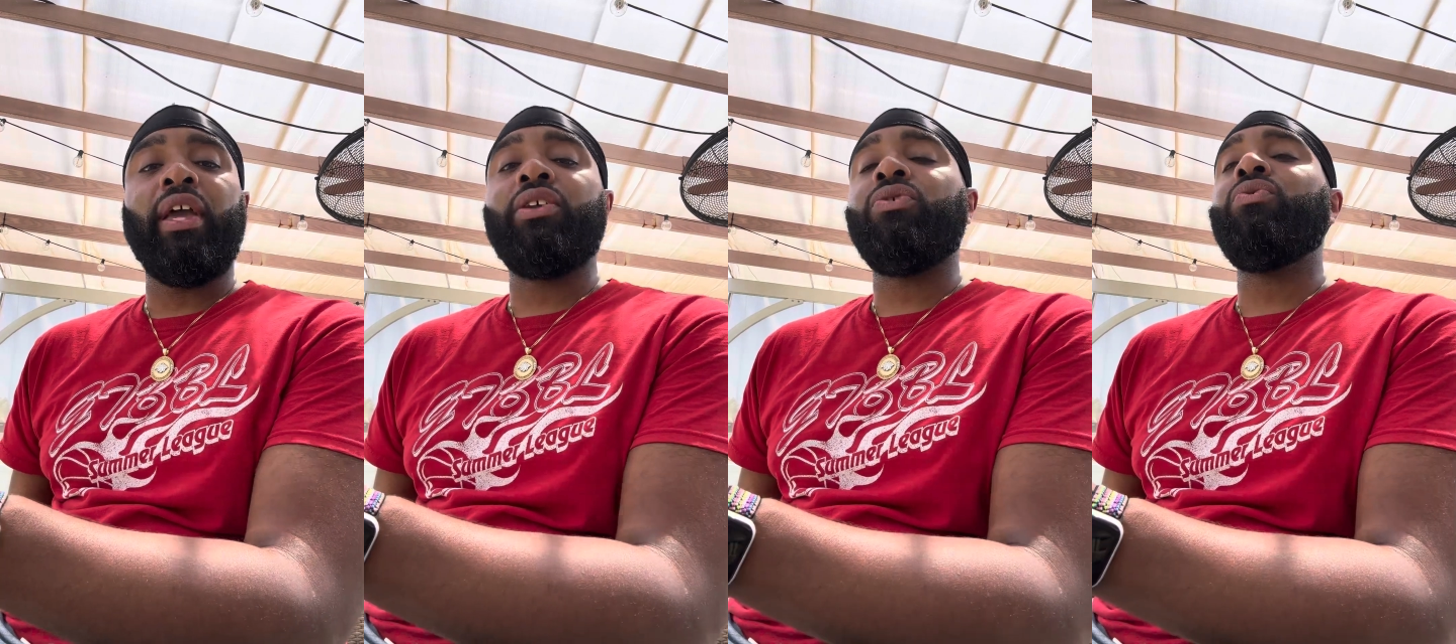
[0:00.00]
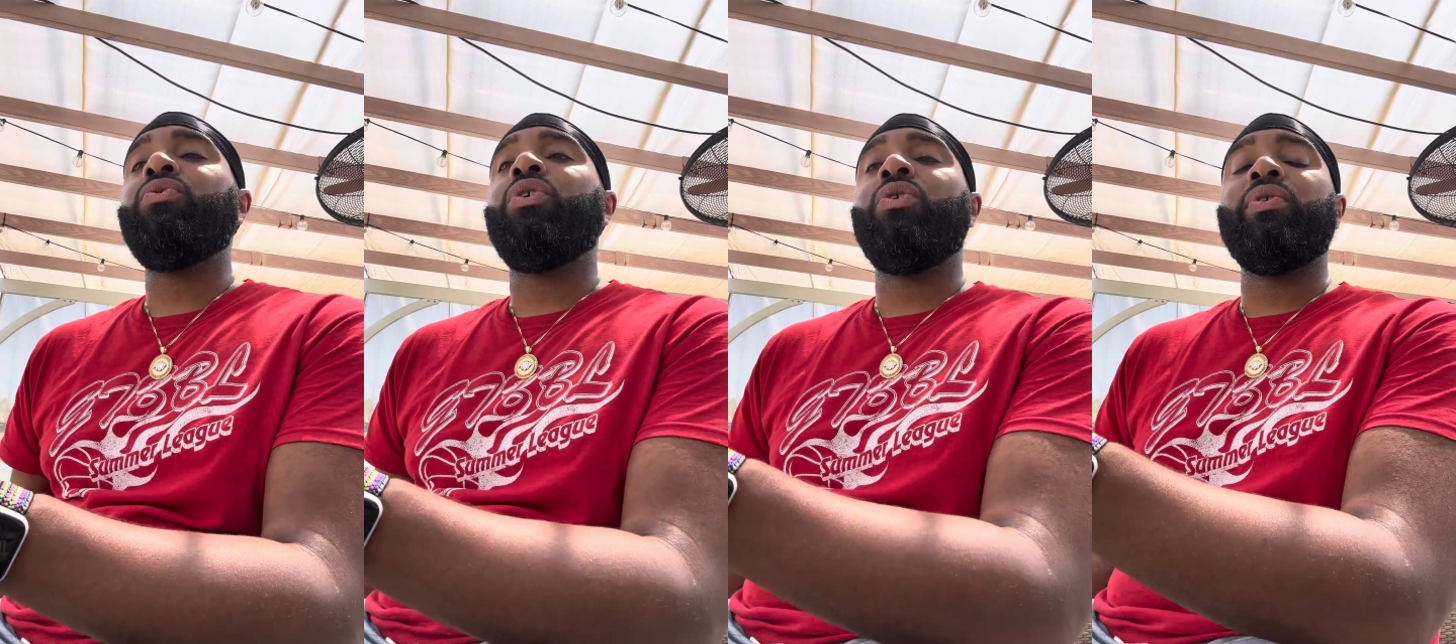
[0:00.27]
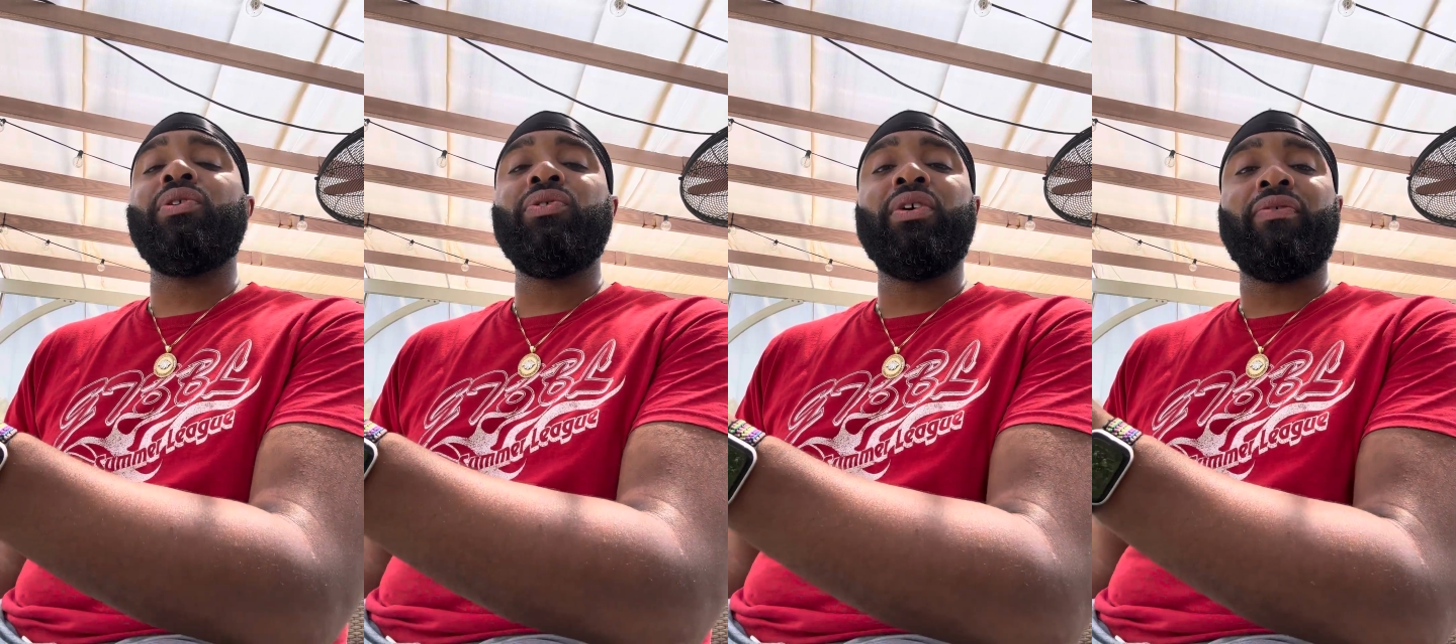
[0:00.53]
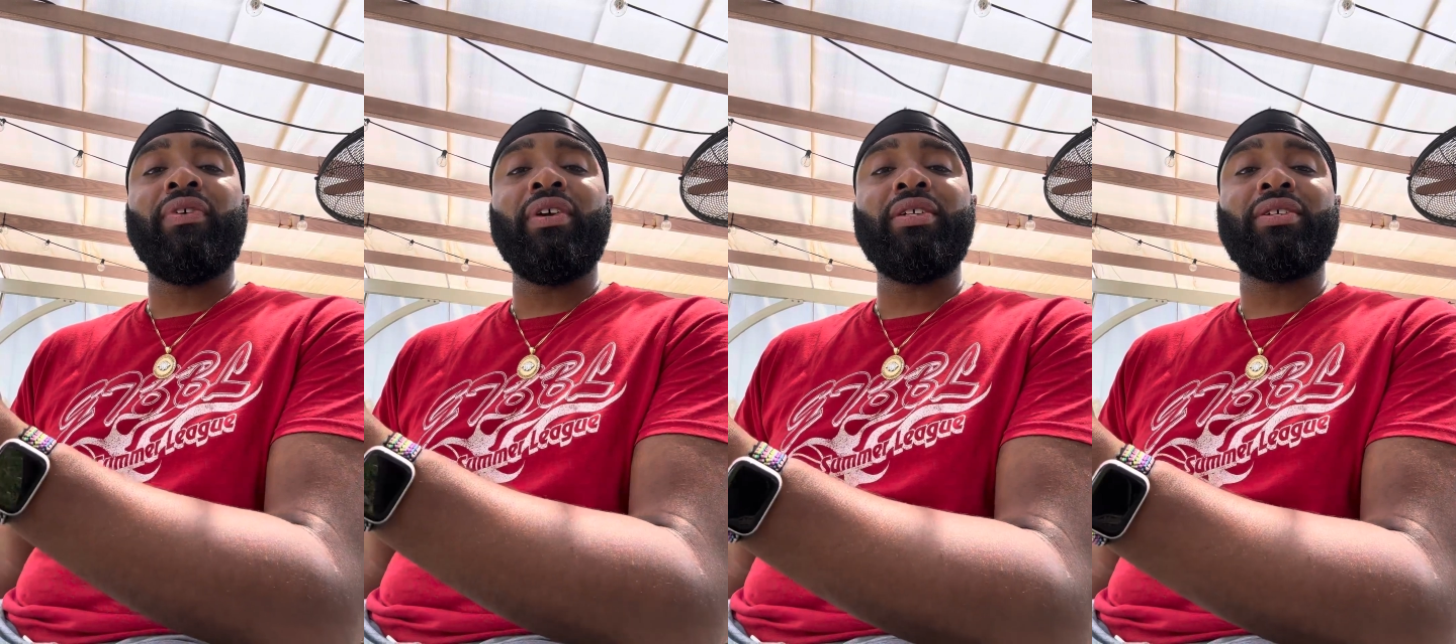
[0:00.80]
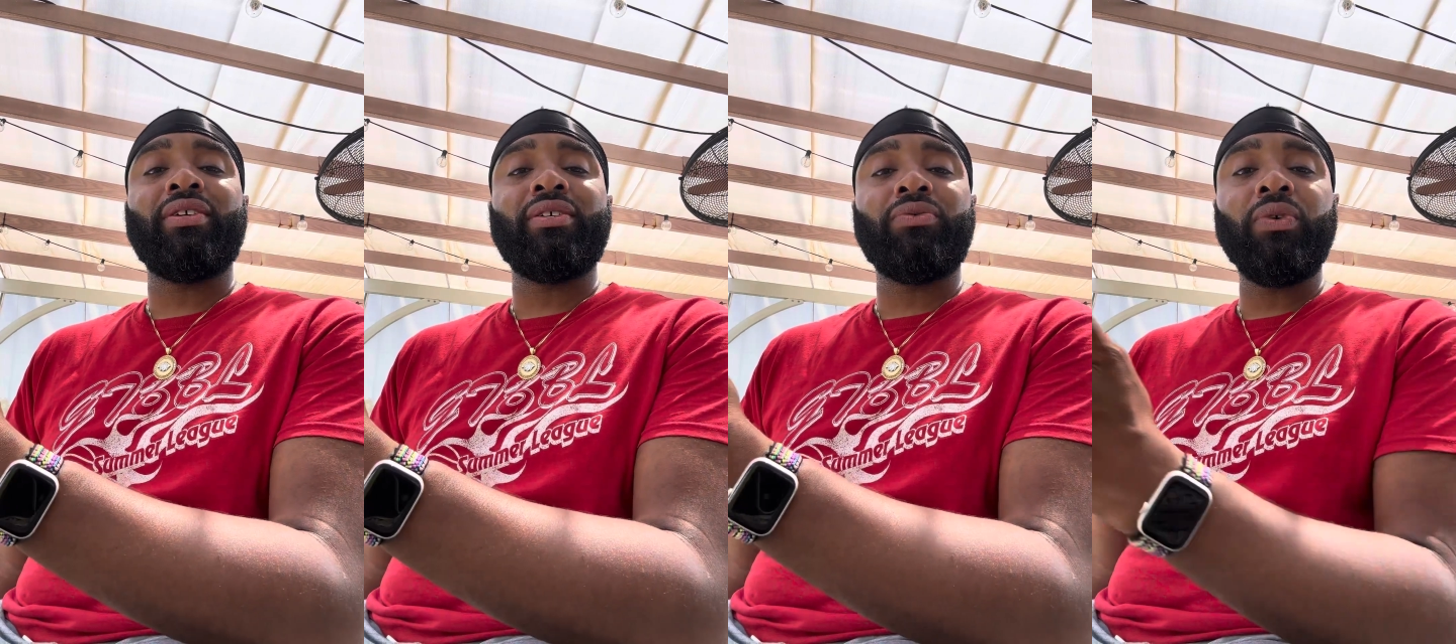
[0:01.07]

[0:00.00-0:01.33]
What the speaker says: and you go and do your research,